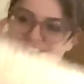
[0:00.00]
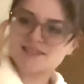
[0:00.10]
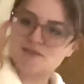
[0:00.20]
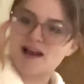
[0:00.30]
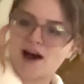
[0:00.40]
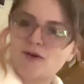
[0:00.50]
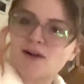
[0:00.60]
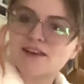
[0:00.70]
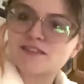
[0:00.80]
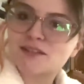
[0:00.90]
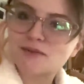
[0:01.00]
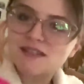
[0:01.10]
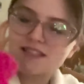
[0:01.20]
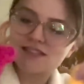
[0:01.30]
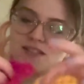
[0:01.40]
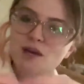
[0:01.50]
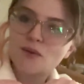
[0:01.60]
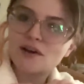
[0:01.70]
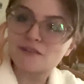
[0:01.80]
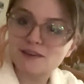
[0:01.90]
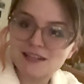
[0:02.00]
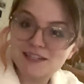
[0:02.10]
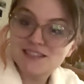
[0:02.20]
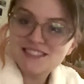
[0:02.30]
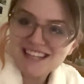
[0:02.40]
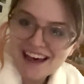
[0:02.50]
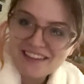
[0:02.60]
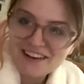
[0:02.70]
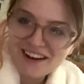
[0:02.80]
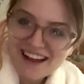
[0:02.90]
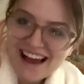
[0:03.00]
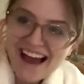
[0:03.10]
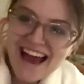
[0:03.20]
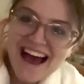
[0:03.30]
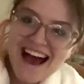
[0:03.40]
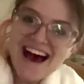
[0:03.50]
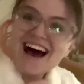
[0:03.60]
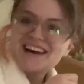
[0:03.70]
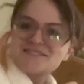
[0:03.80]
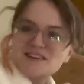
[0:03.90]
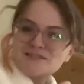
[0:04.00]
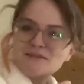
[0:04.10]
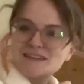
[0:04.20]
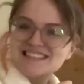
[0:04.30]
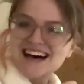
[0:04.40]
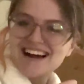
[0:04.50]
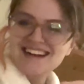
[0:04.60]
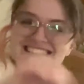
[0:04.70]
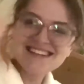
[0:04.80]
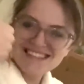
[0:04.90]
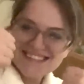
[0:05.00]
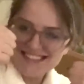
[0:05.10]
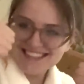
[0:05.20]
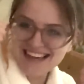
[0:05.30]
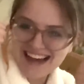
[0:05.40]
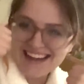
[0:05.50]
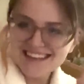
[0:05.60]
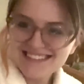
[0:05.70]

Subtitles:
So now all I have to do is sew everything together and we will be done. Yay.